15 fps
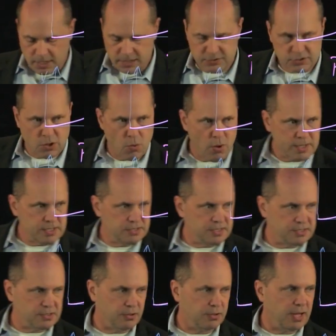And so what does
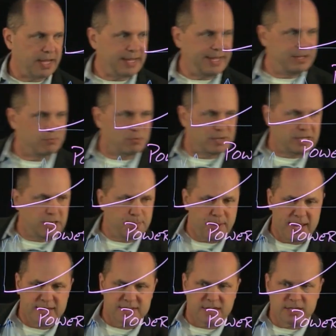this look like? It really
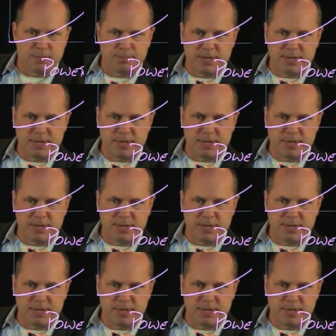depends on